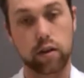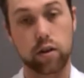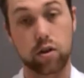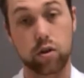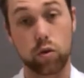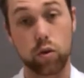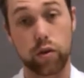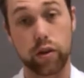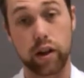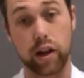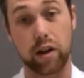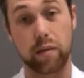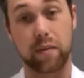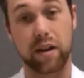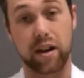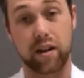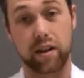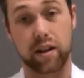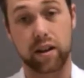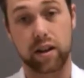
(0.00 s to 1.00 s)
And the cool thing
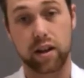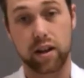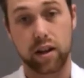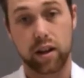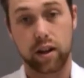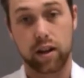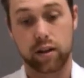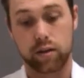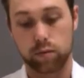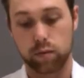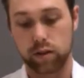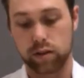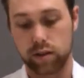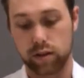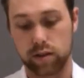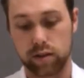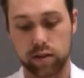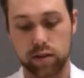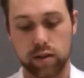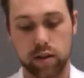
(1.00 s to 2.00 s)
about it is once
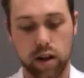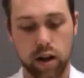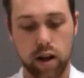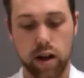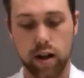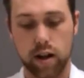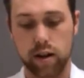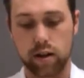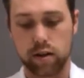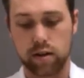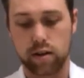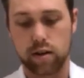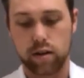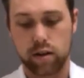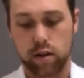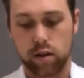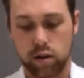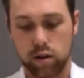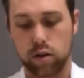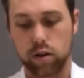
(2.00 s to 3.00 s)
it's done,
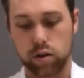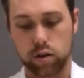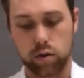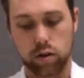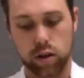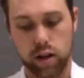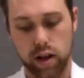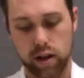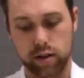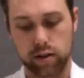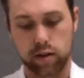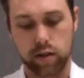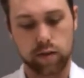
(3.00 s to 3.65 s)
you can do a lot of